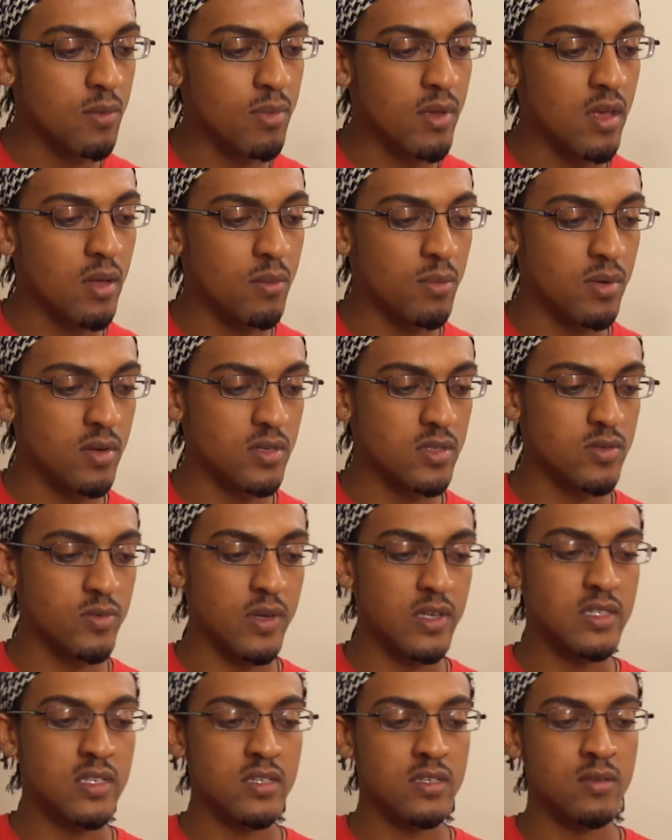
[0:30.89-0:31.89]
Bell Book's
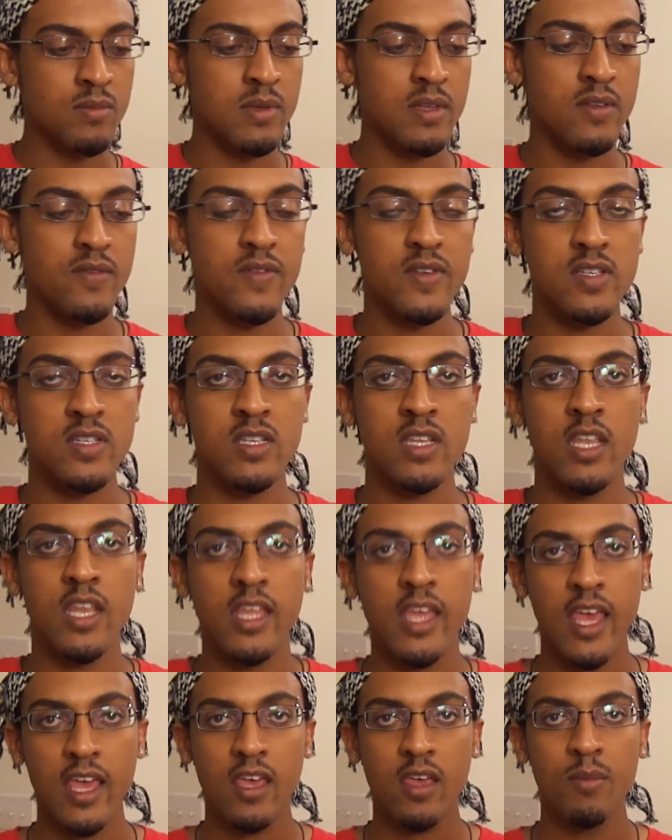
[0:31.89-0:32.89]
racism and division in the
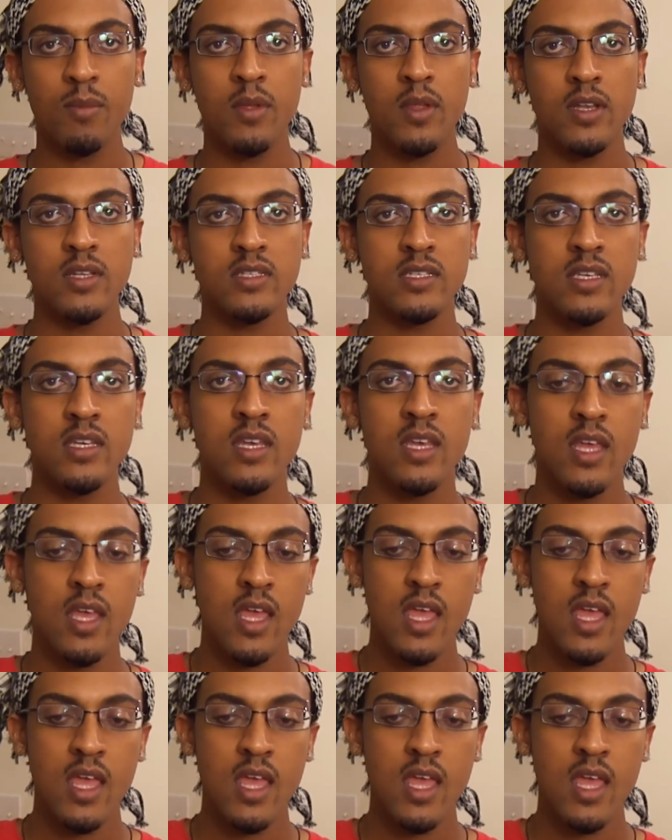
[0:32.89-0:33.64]
gay community.